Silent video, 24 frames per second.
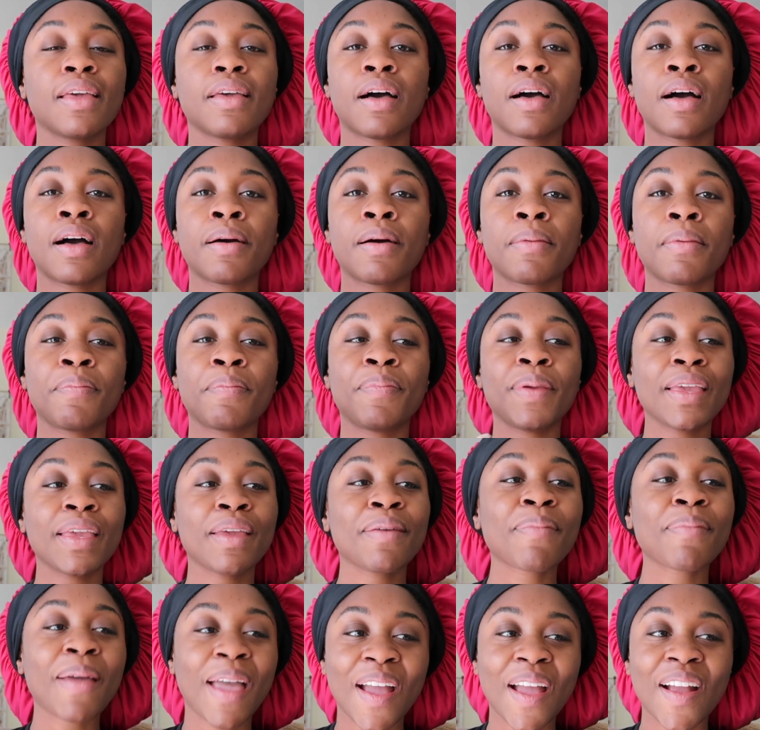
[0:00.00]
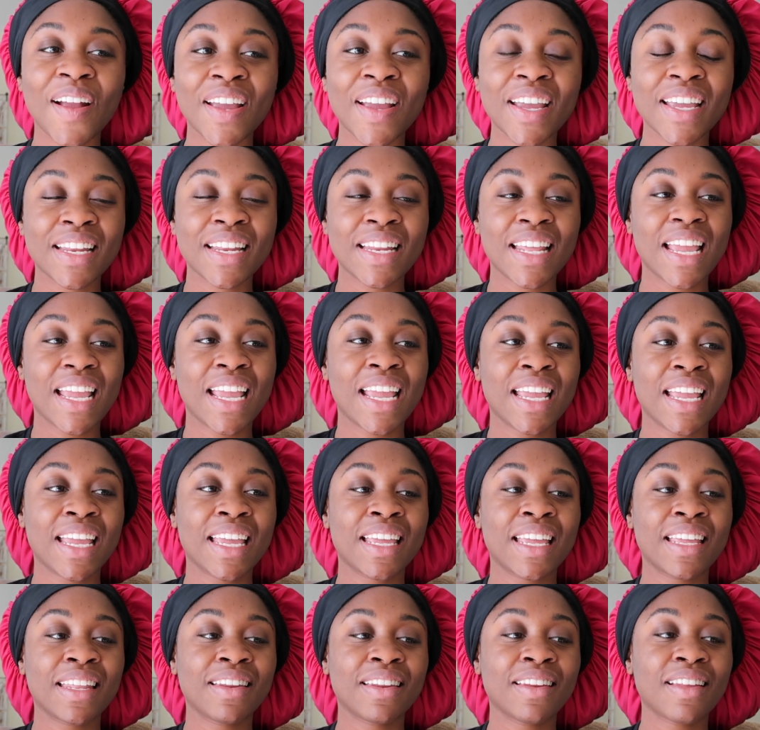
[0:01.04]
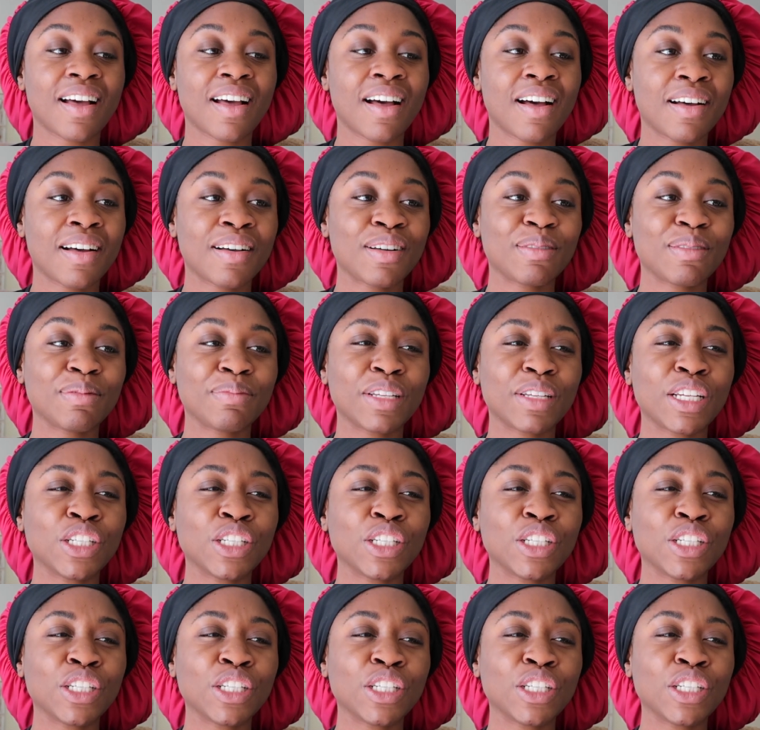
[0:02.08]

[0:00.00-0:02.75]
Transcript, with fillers: um, being married and um,